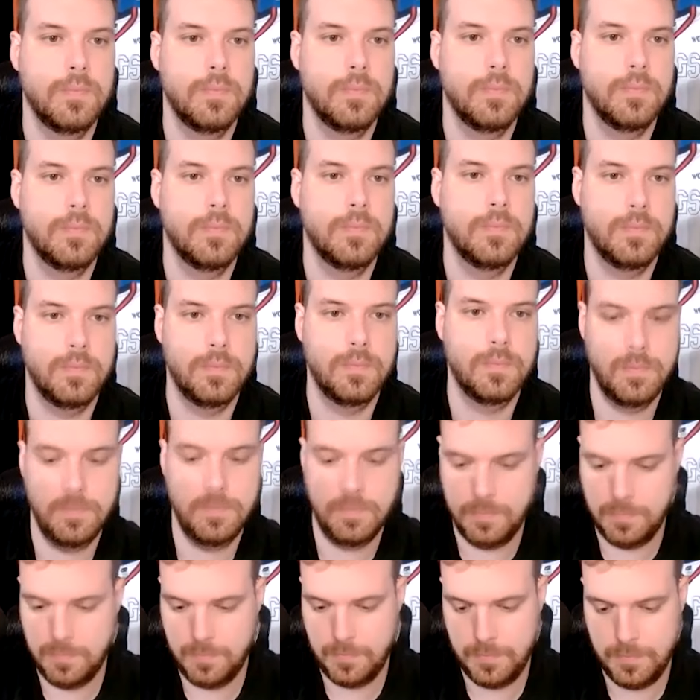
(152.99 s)

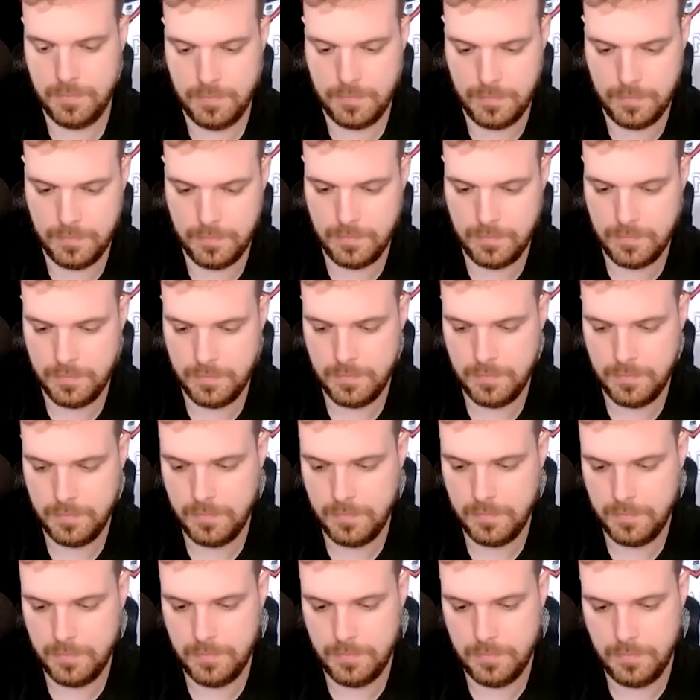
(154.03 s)

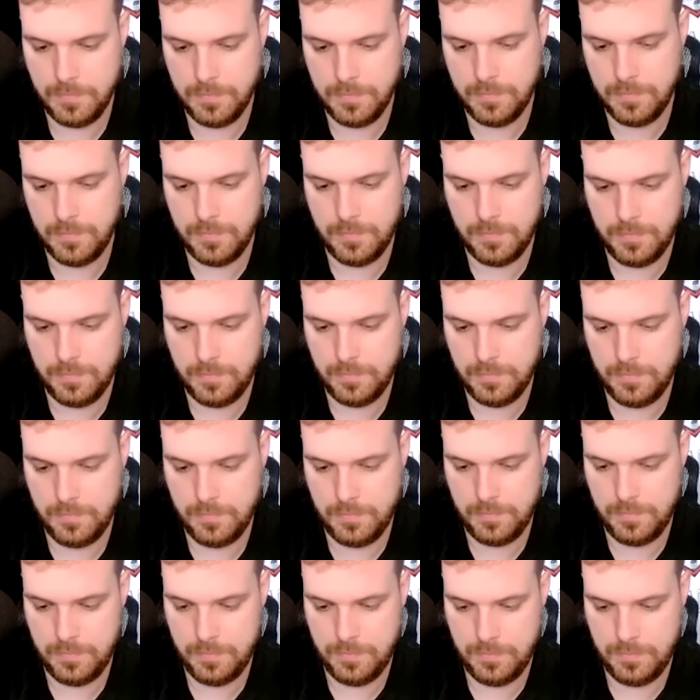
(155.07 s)

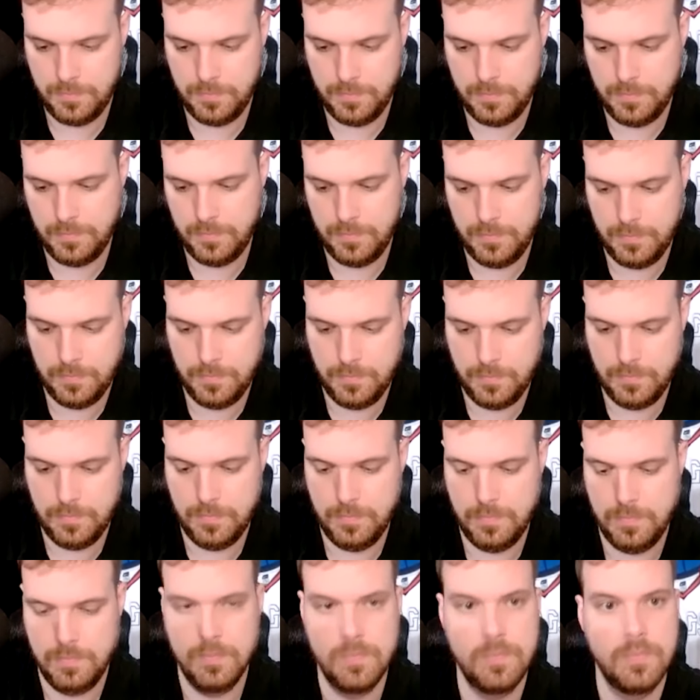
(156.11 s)

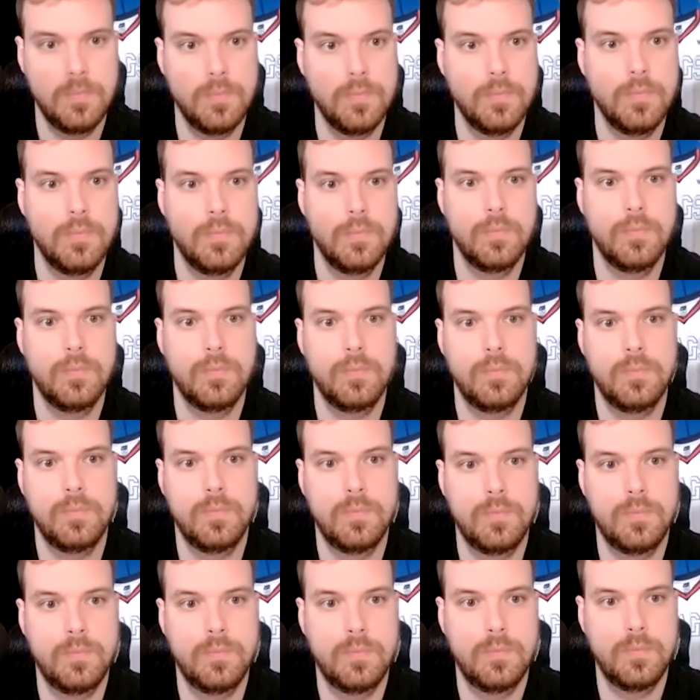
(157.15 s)

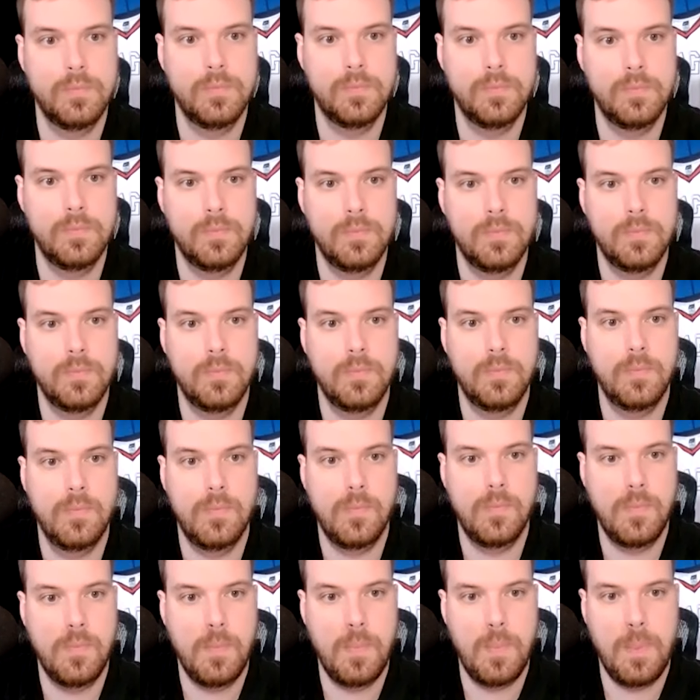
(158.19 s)

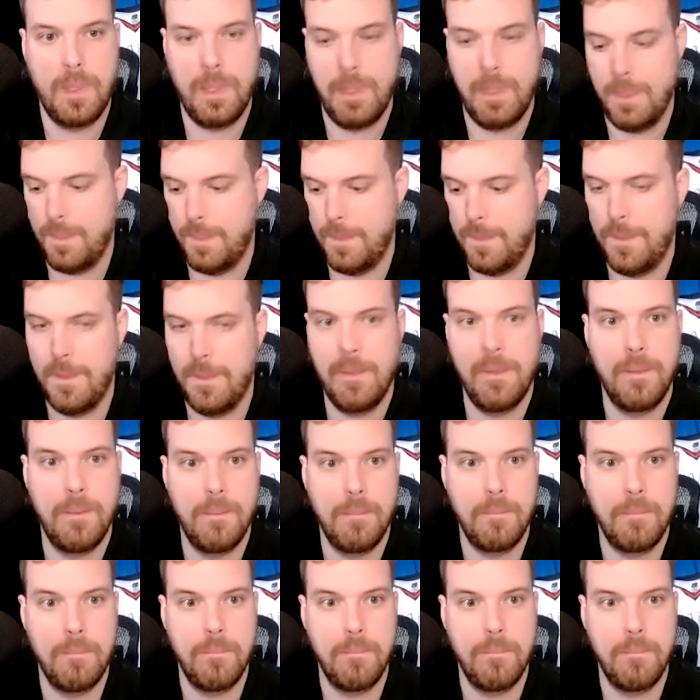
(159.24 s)
[no speech]